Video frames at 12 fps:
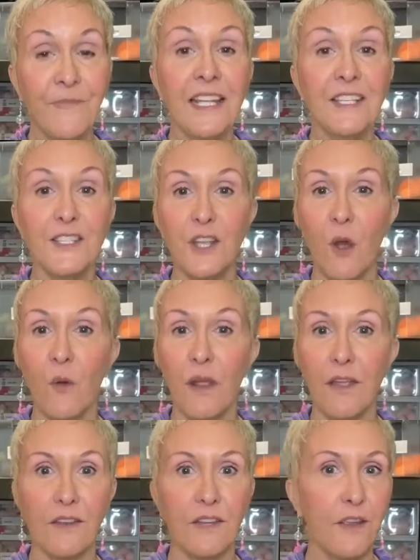So
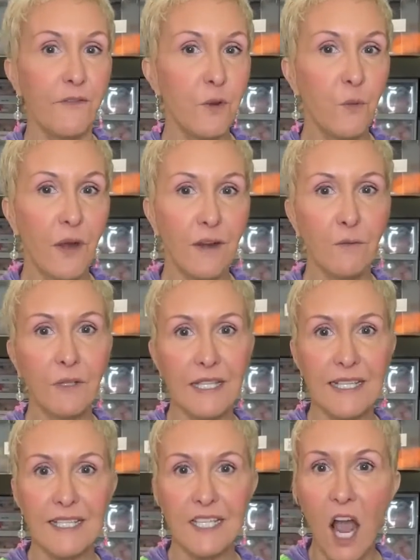if you want to
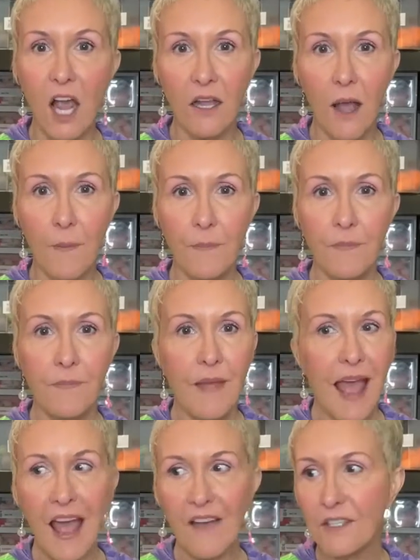really stock up,
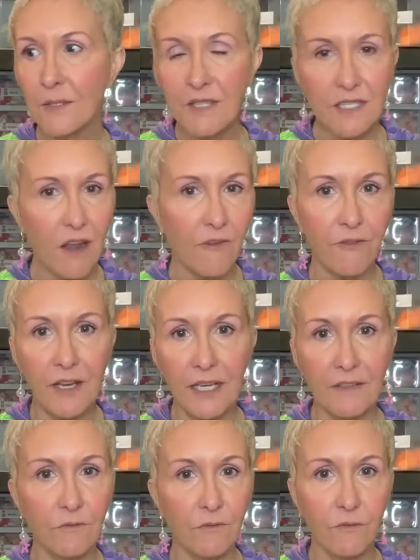have some stuff
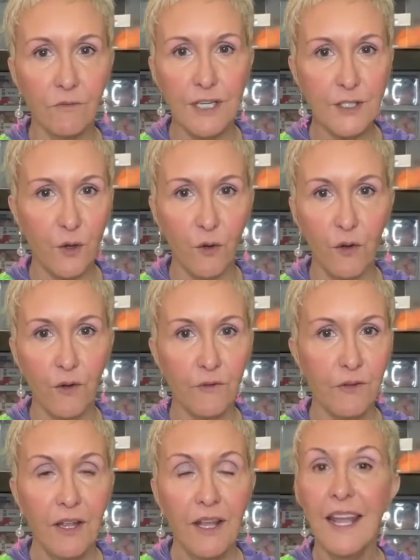in
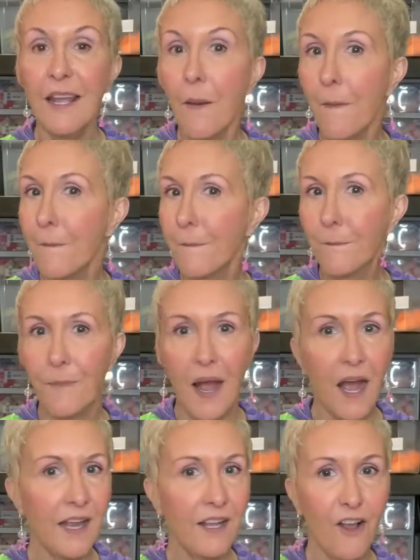reserve,
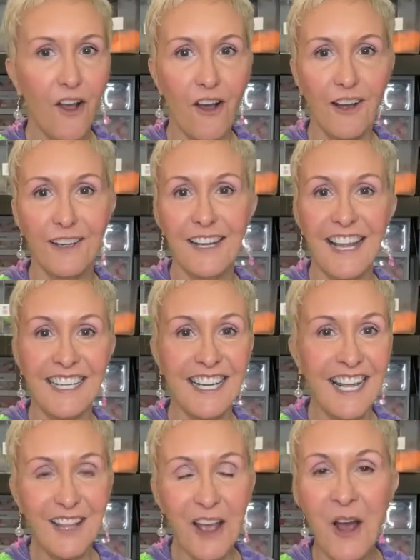pile on and
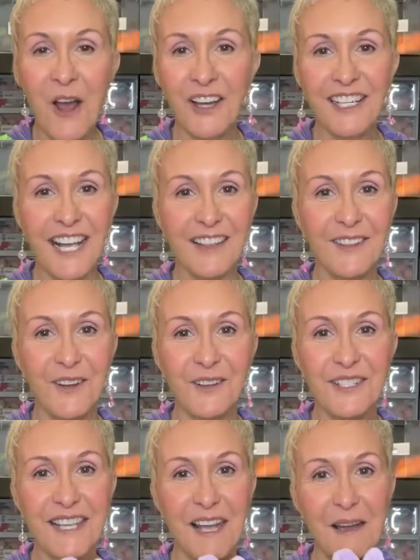get
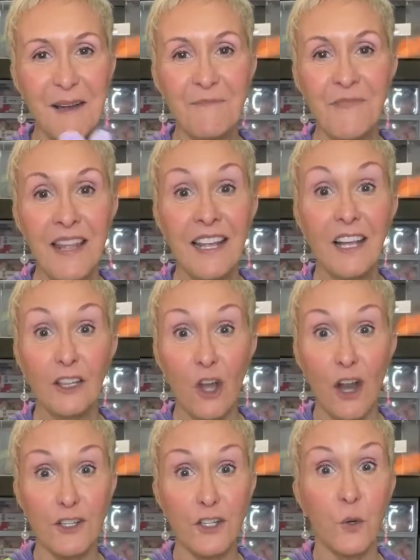those
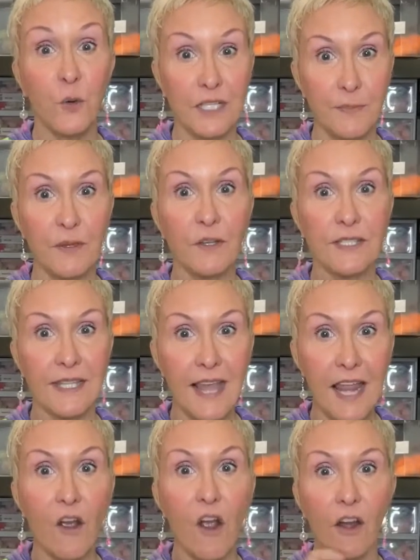large toys because
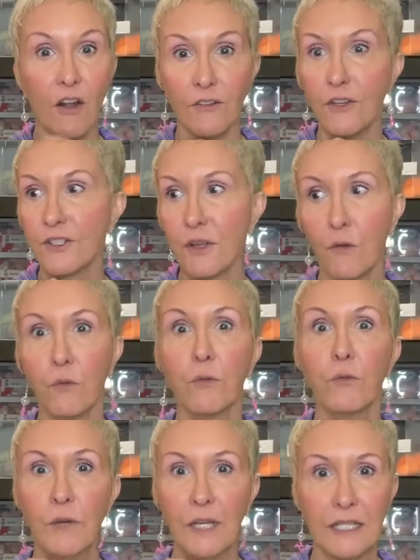there's a
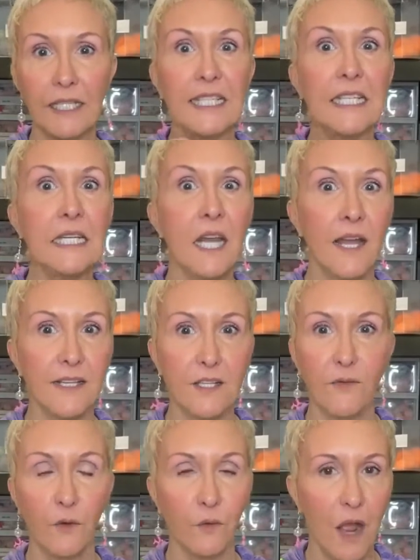really
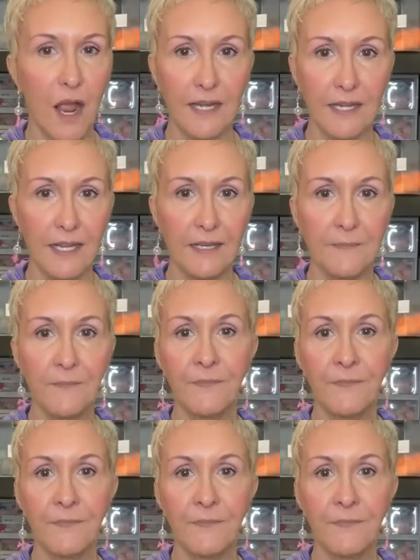nice variety.